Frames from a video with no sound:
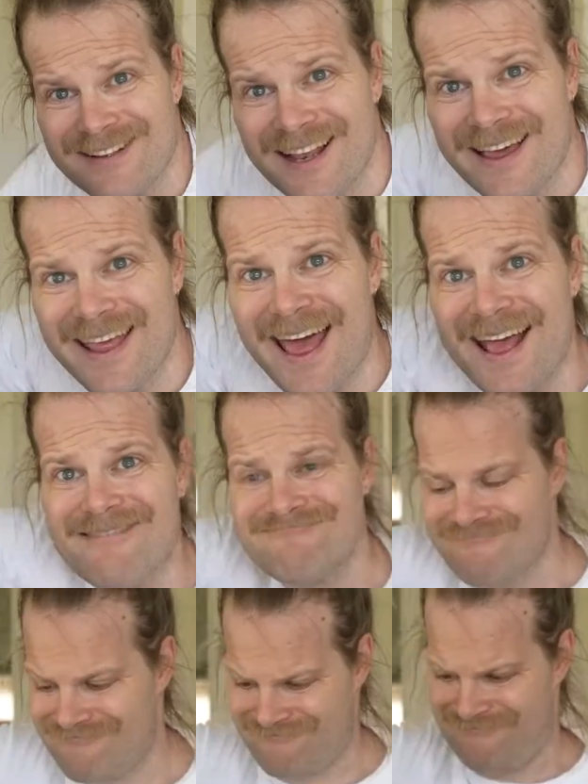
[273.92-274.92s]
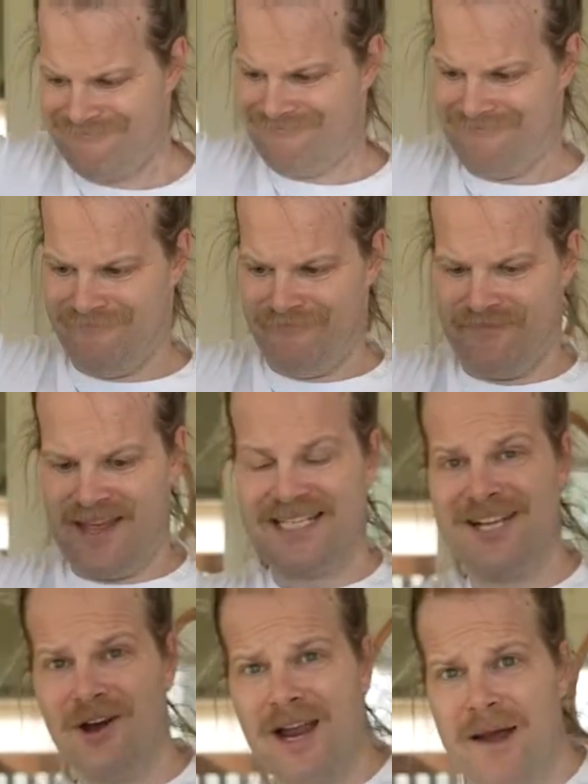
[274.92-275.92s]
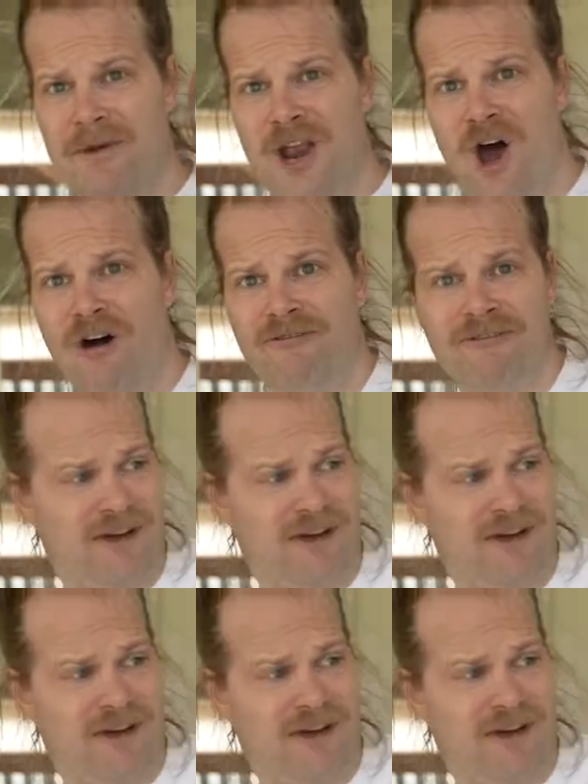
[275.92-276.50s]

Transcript: Look at that. That's not coming off.